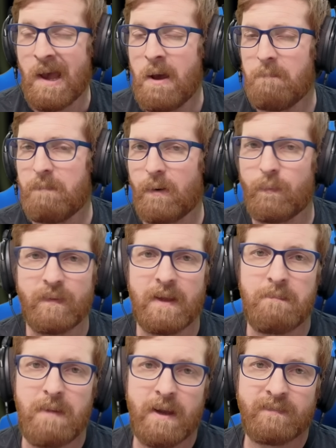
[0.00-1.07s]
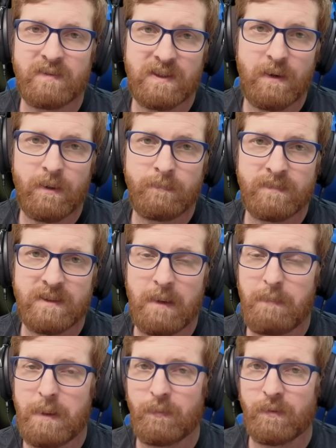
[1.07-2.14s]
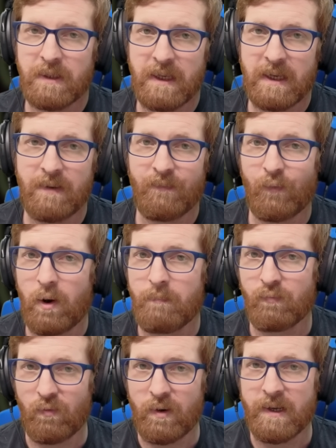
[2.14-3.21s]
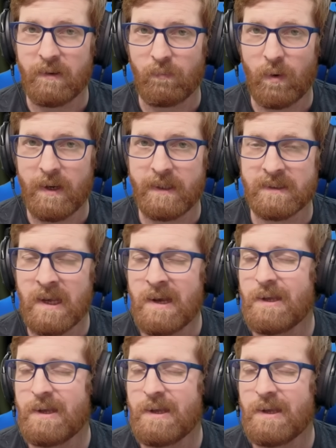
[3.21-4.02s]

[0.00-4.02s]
but with the amount of serums that people are getting from running raids,